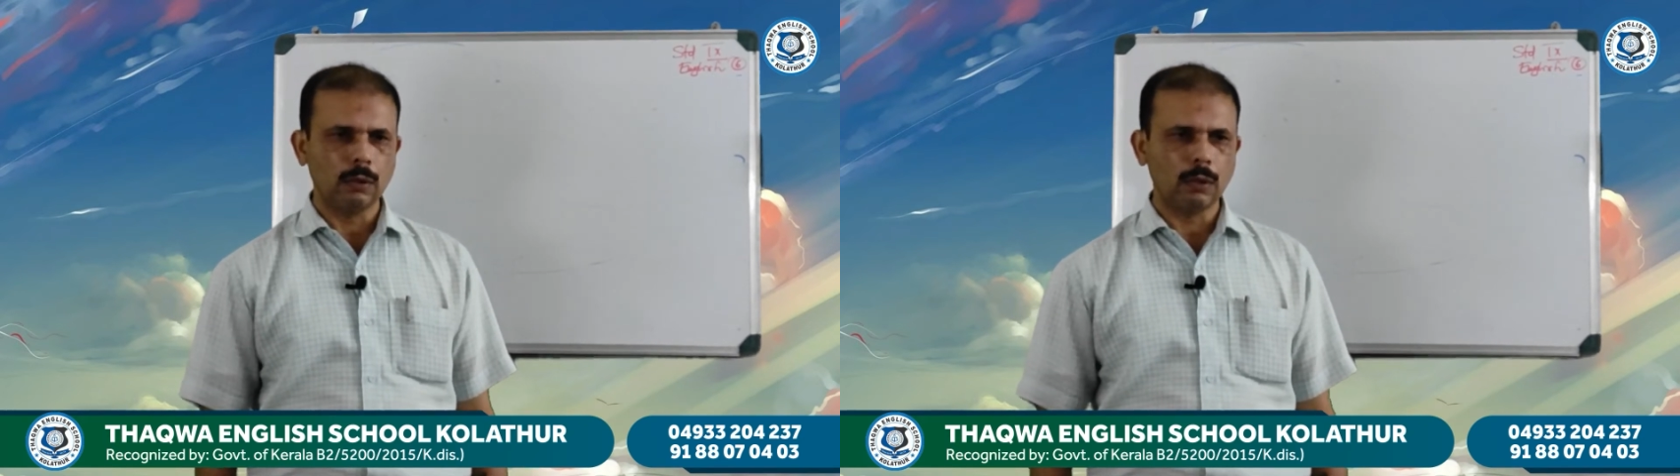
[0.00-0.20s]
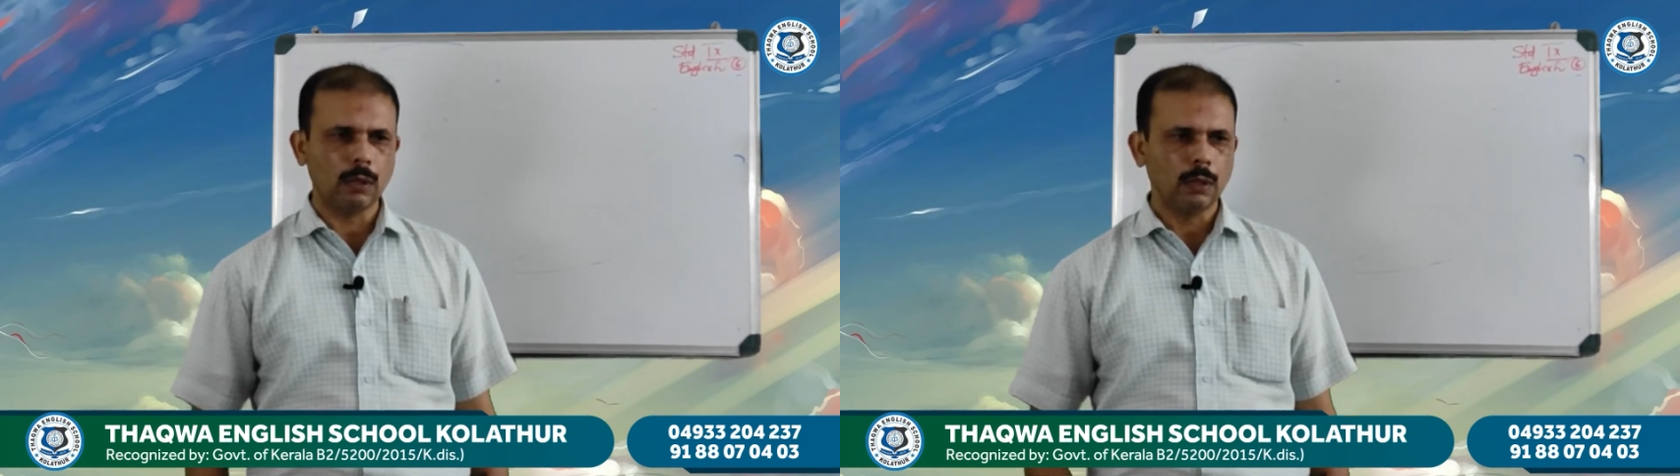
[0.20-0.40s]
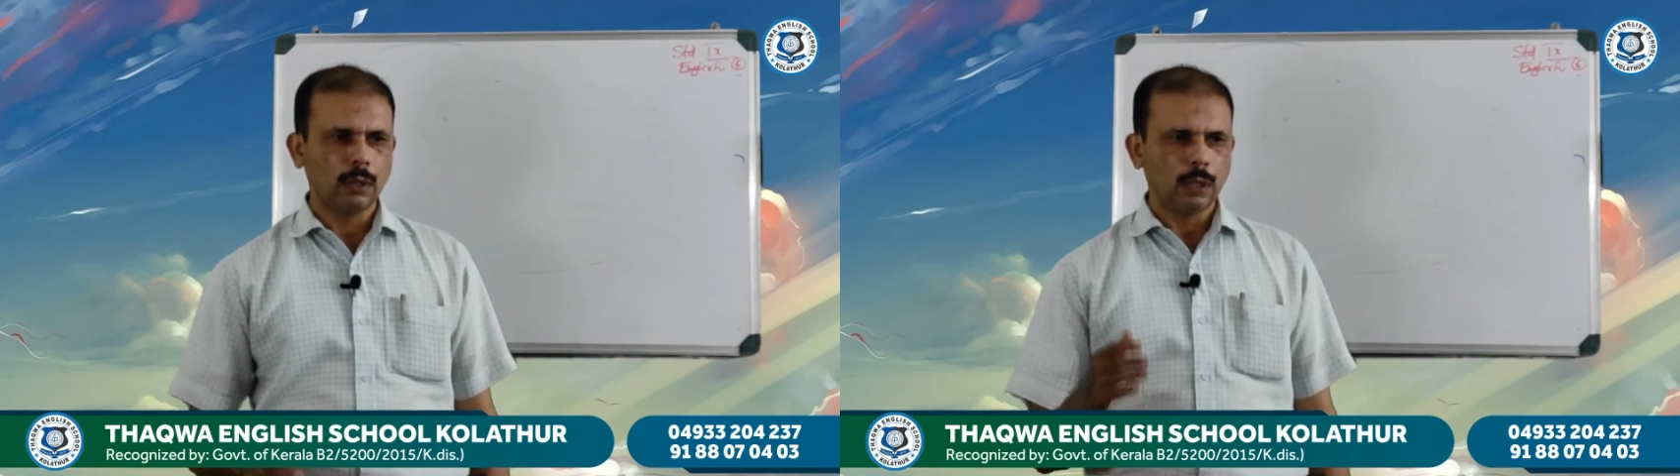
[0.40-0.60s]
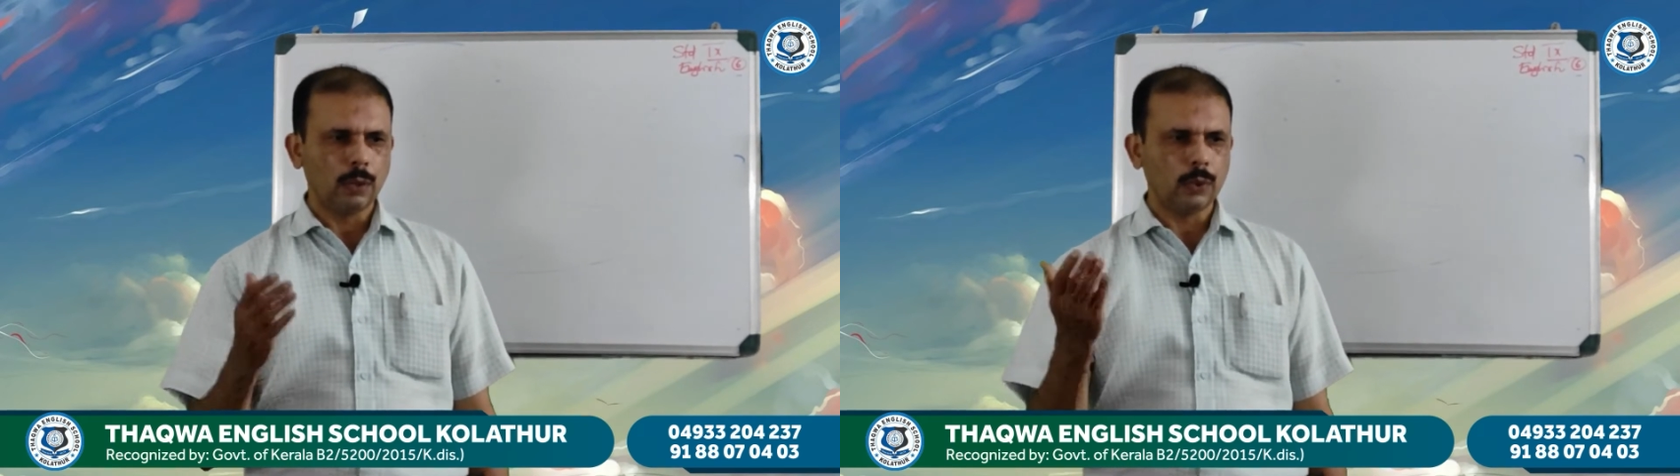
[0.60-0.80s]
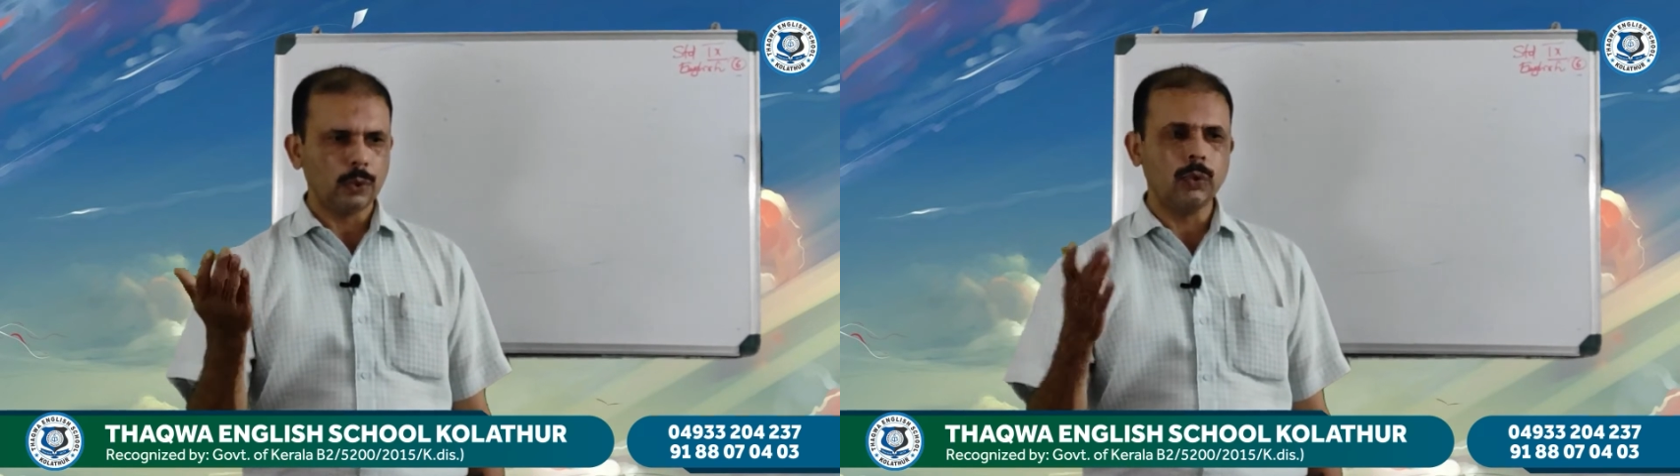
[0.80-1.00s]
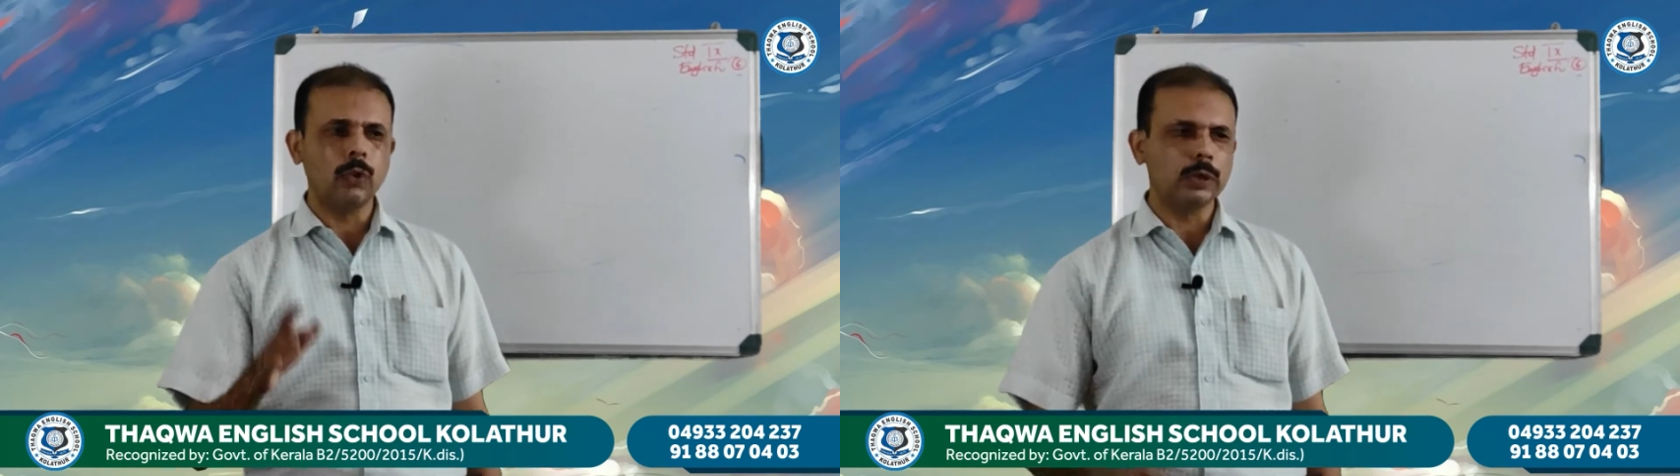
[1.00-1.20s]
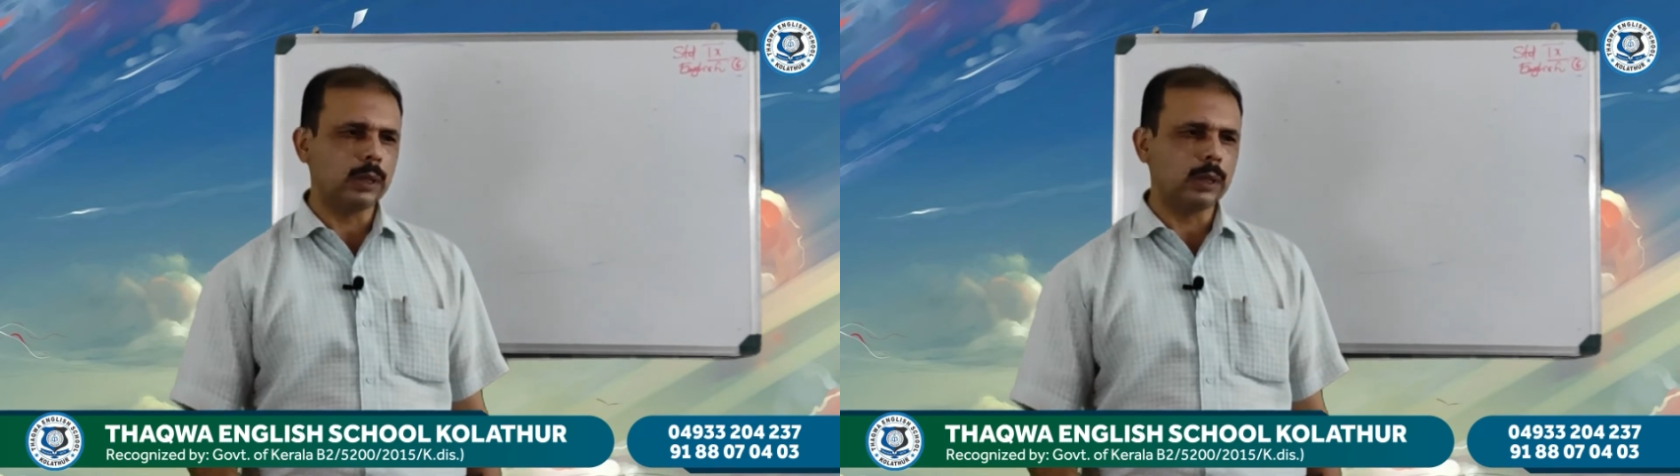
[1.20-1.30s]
Or how do you go